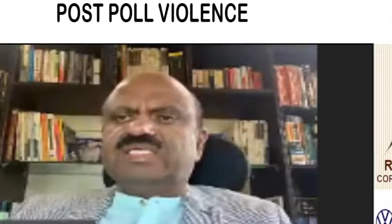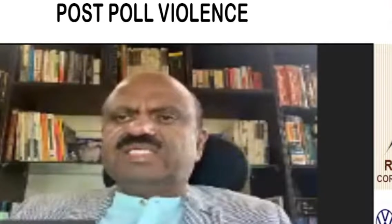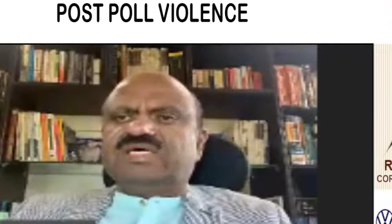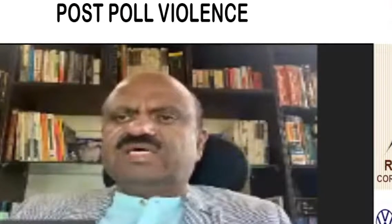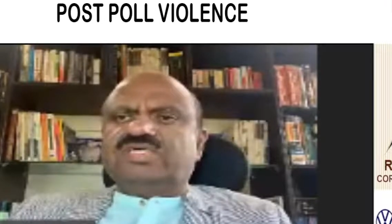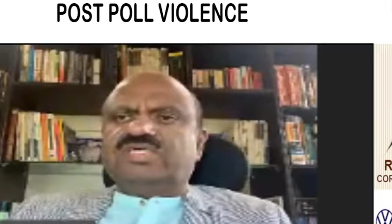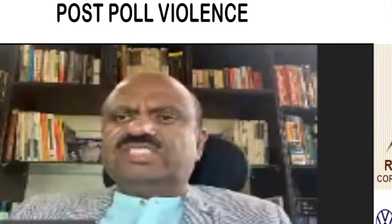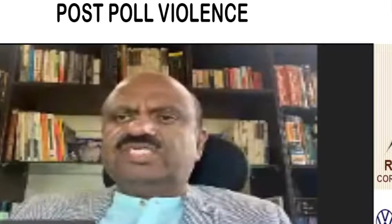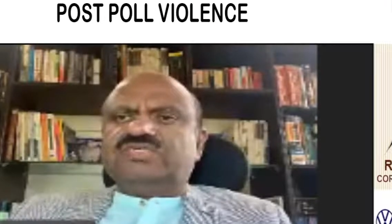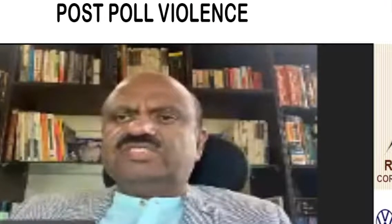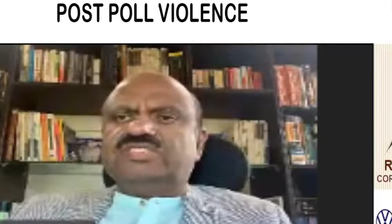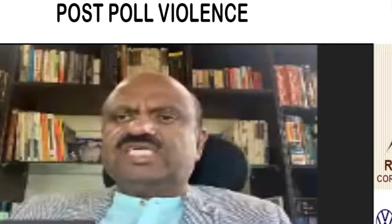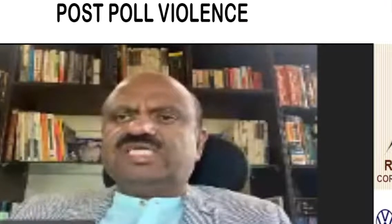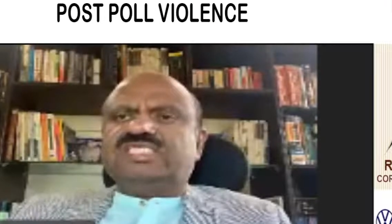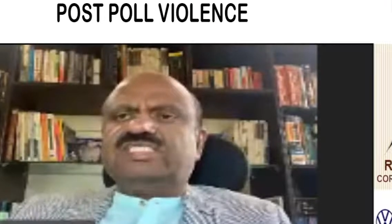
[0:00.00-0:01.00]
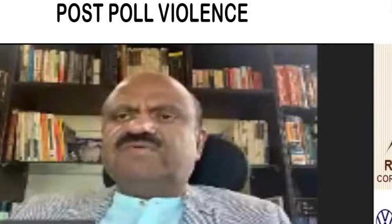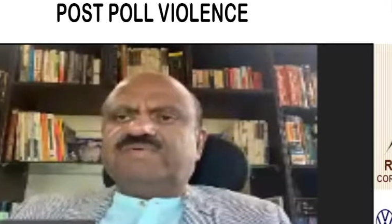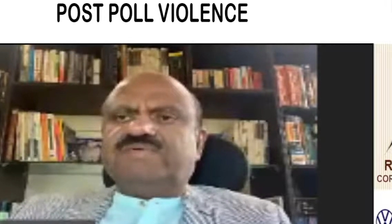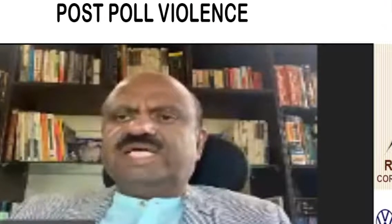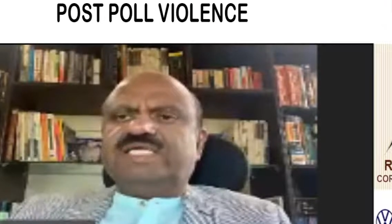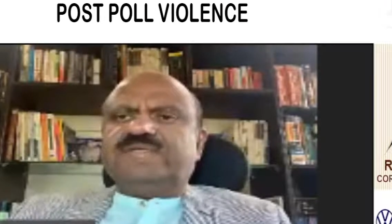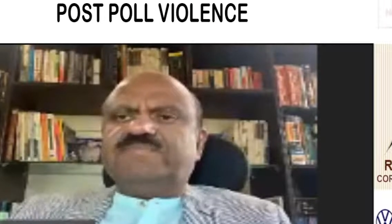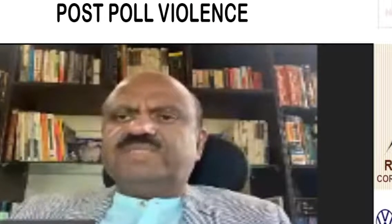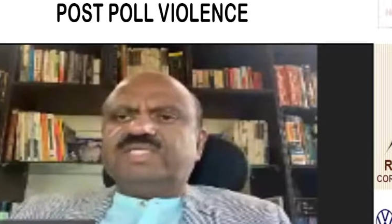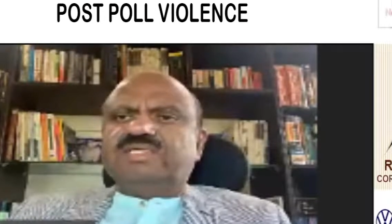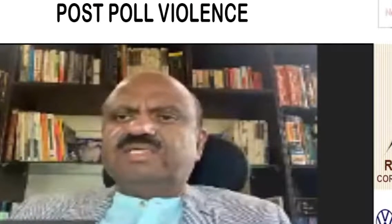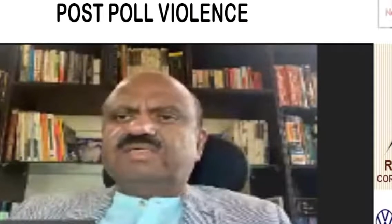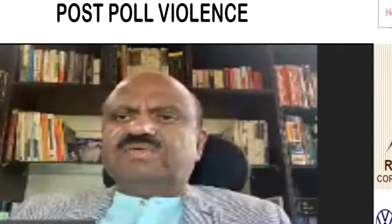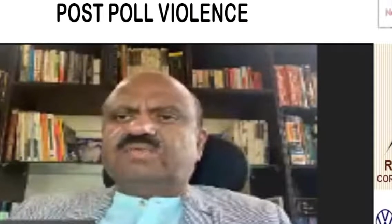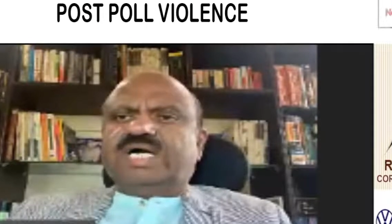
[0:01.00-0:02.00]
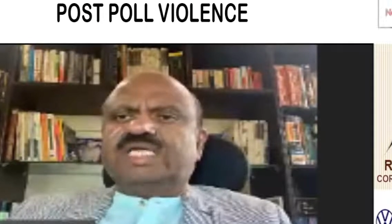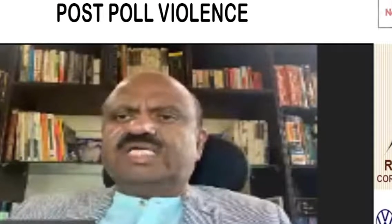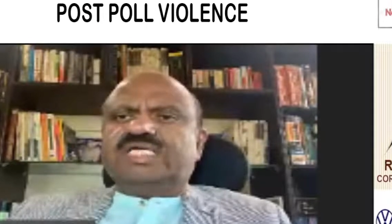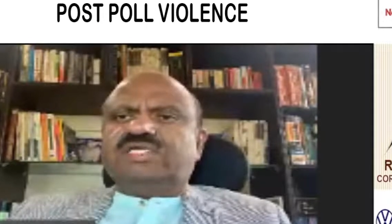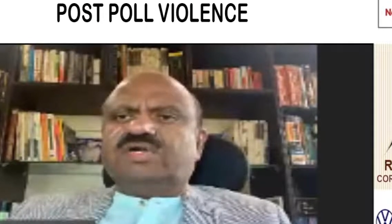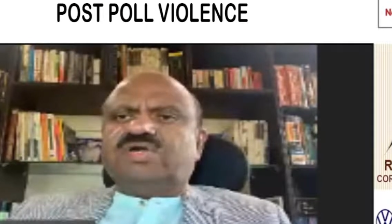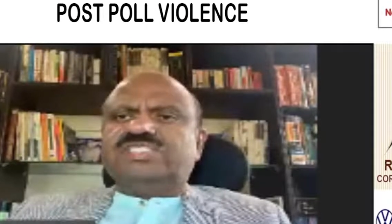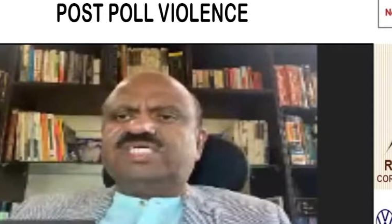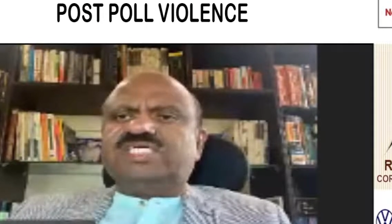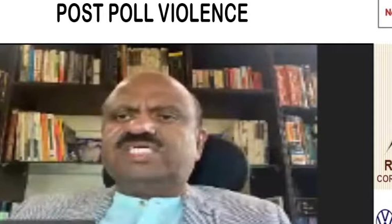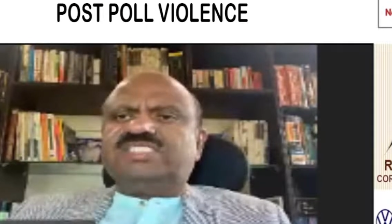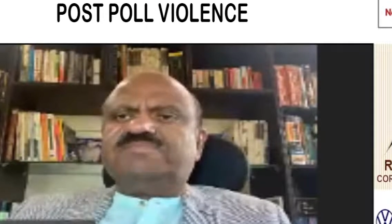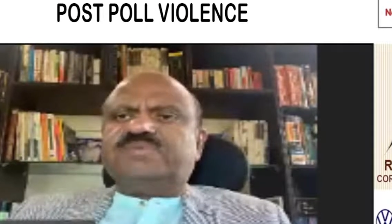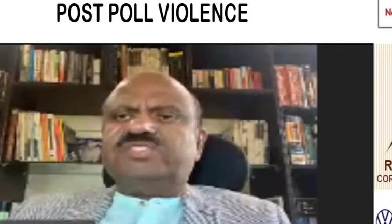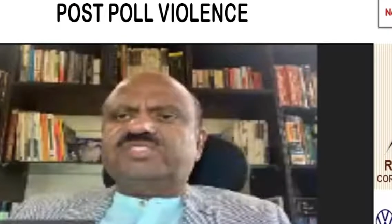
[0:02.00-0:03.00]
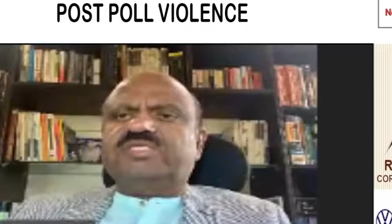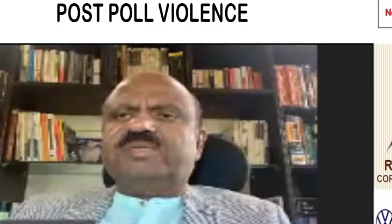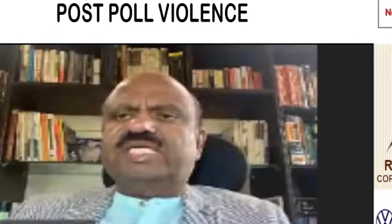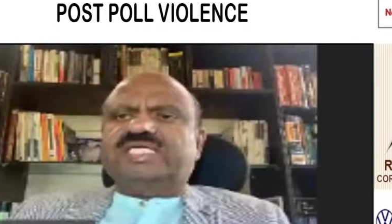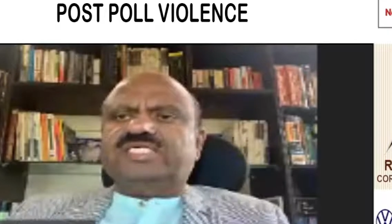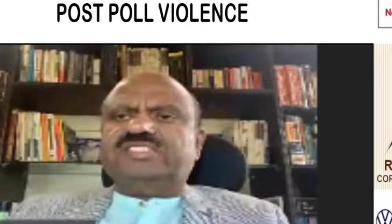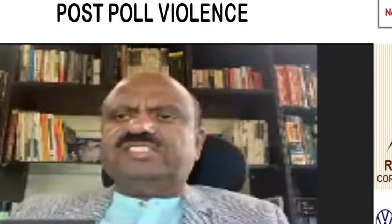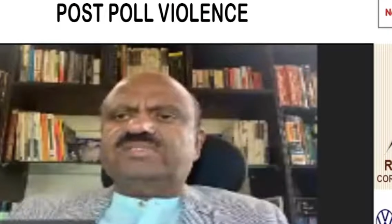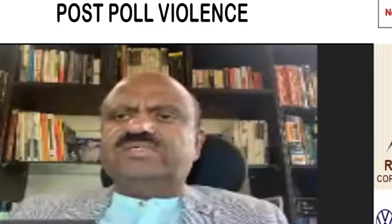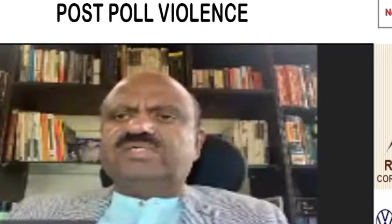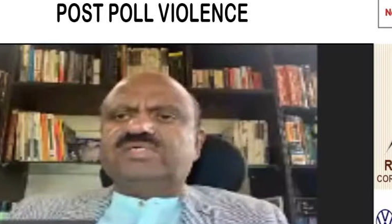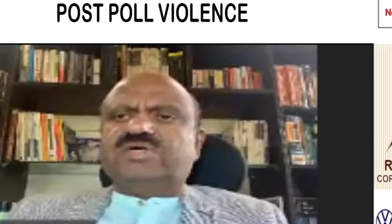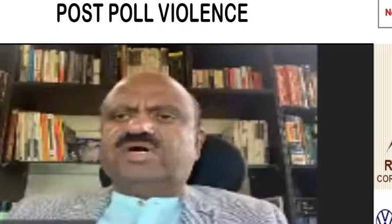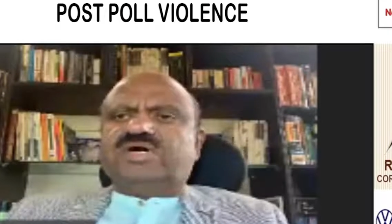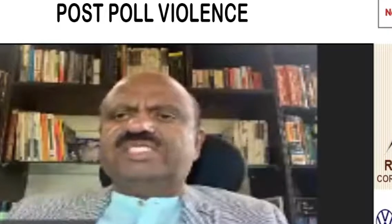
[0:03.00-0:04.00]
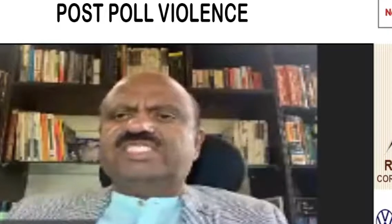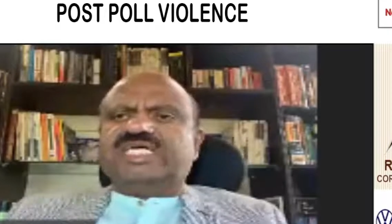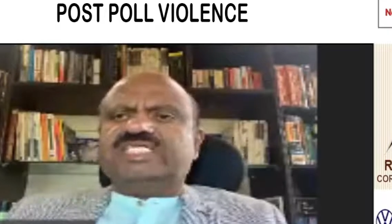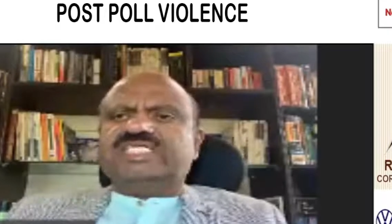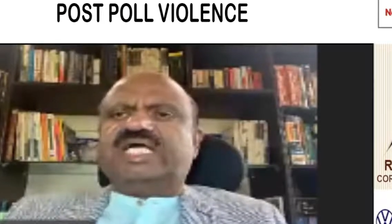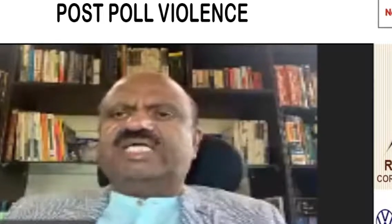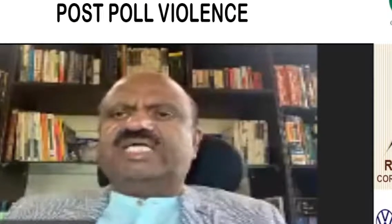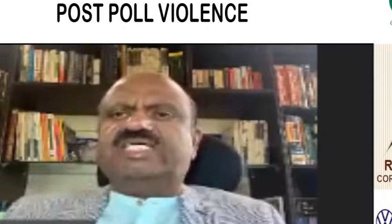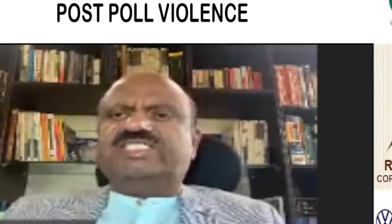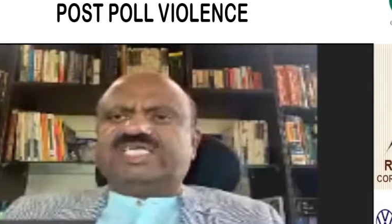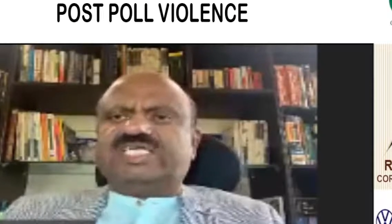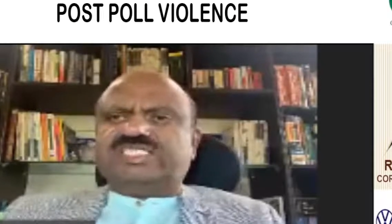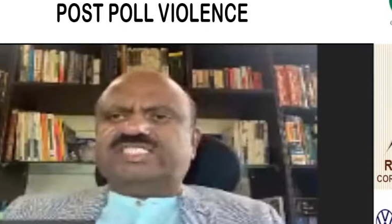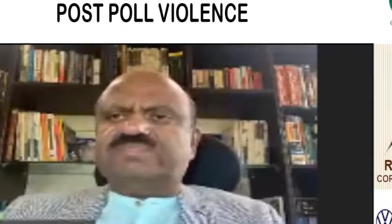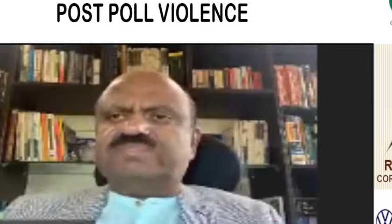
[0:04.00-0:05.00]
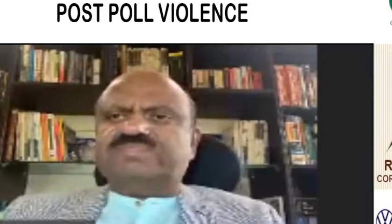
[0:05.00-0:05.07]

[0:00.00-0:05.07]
The constitution has defined what are the roles and responsibilities of the center and the states.